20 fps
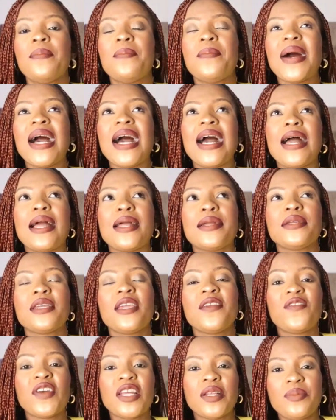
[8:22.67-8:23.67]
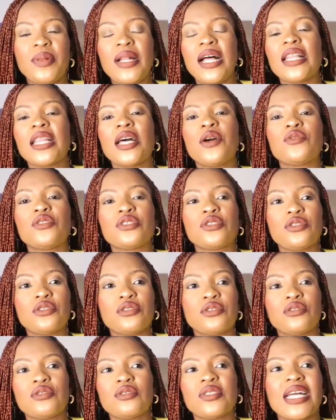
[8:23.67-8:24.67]
My event planner is
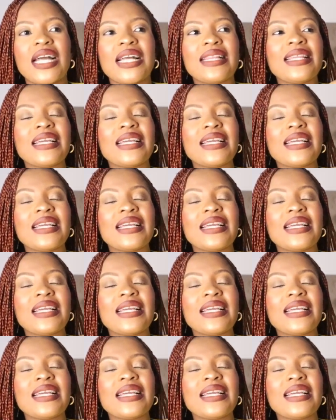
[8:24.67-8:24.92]
going to do that.